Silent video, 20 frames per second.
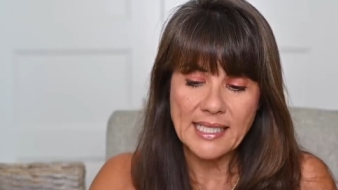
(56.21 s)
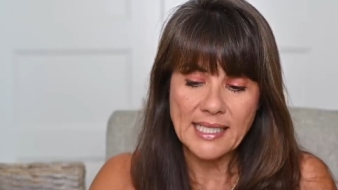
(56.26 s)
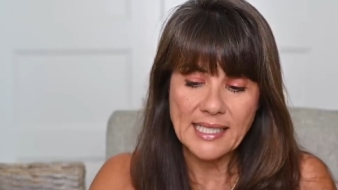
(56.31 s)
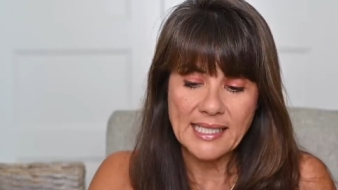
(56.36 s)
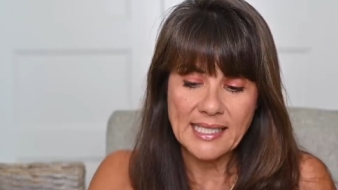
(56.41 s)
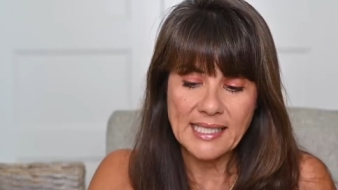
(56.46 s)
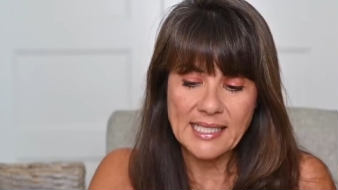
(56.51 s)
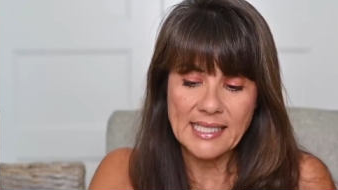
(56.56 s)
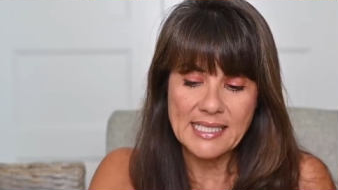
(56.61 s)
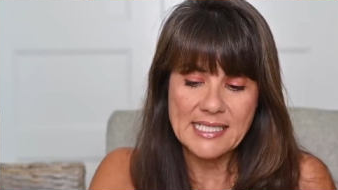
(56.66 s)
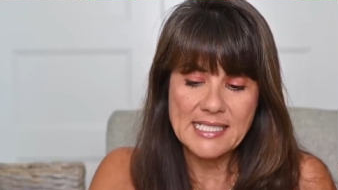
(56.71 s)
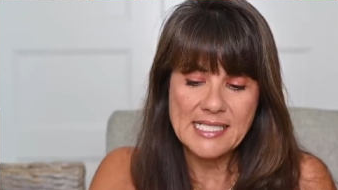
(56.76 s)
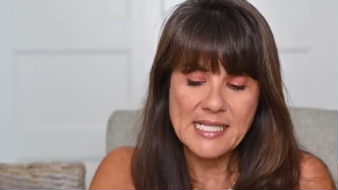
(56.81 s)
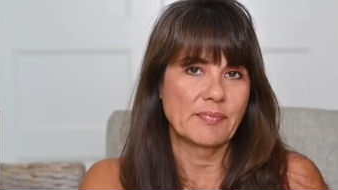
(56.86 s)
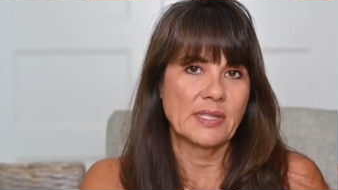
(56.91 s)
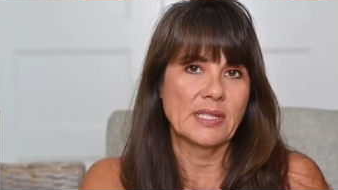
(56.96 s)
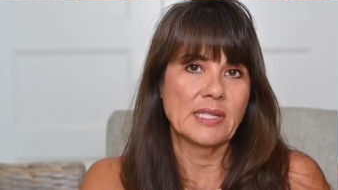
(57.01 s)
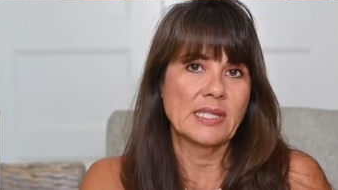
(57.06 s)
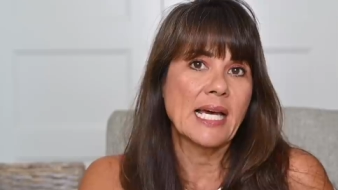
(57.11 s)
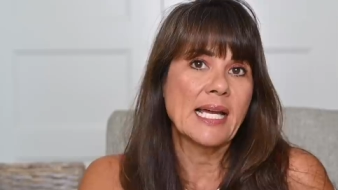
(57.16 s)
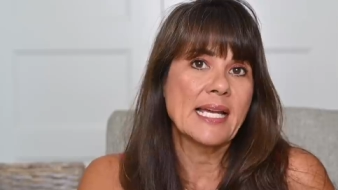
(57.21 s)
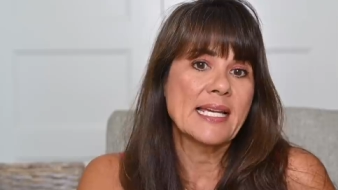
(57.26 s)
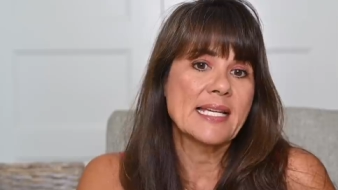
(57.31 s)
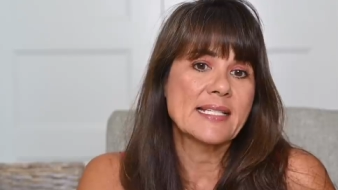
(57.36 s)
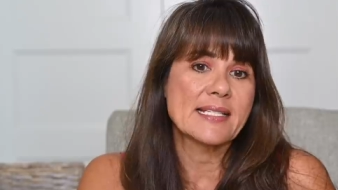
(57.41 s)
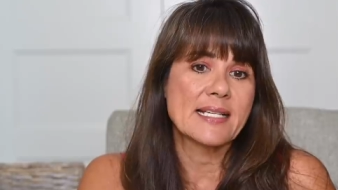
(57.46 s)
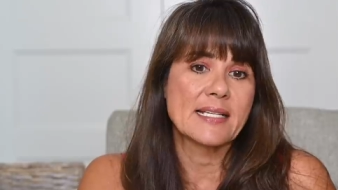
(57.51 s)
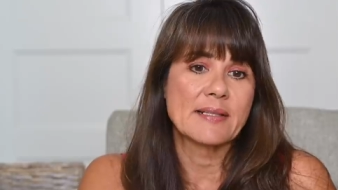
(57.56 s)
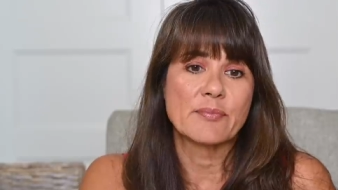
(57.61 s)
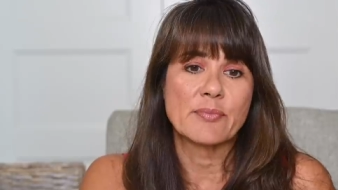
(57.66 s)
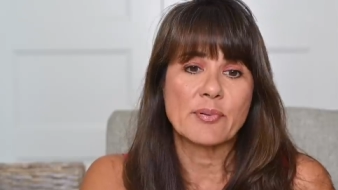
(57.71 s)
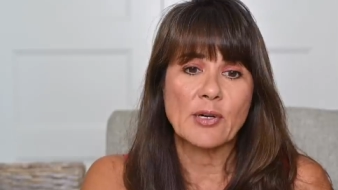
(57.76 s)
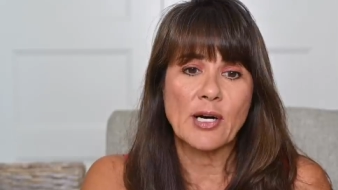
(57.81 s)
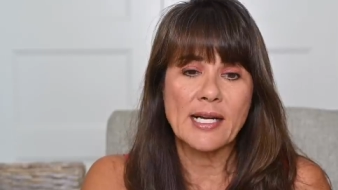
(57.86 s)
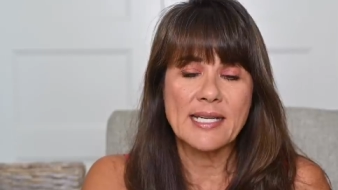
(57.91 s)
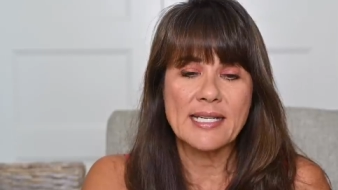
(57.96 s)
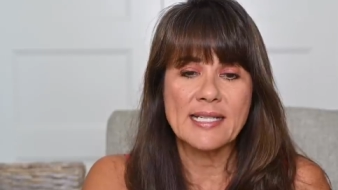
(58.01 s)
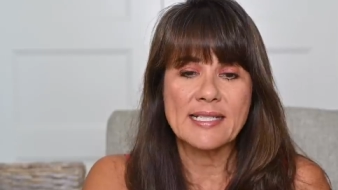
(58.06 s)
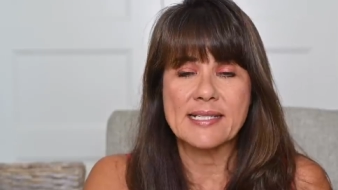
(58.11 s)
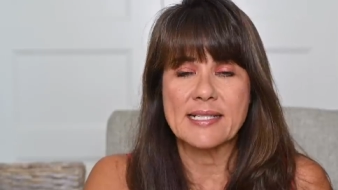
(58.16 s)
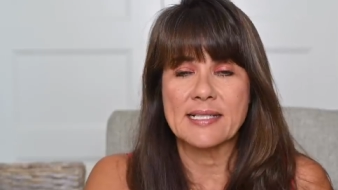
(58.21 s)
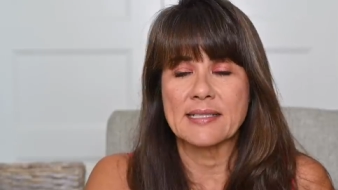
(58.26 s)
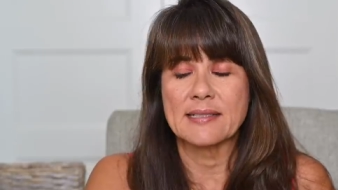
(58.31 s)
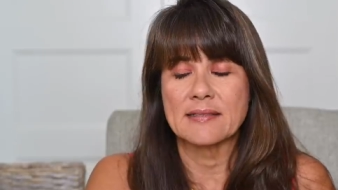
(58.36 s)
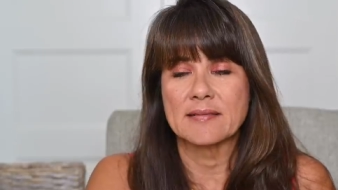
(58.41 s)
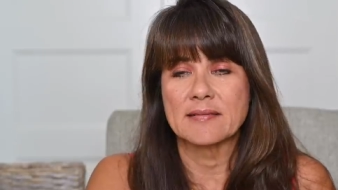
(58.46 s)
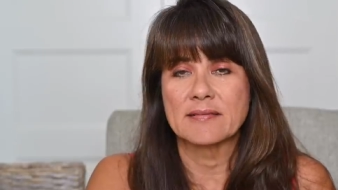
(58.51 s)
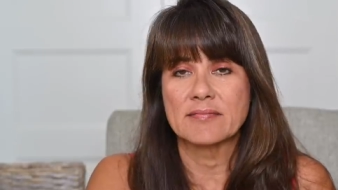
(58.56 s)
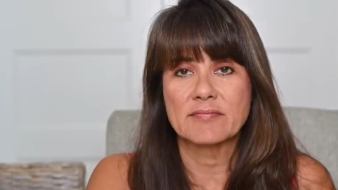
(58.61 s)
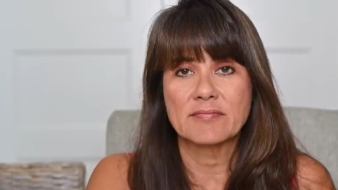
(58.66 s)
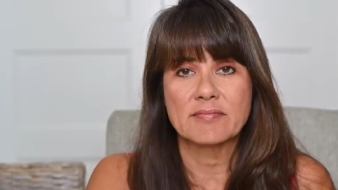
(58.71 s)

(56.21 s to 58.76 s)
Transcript: and light and bright, and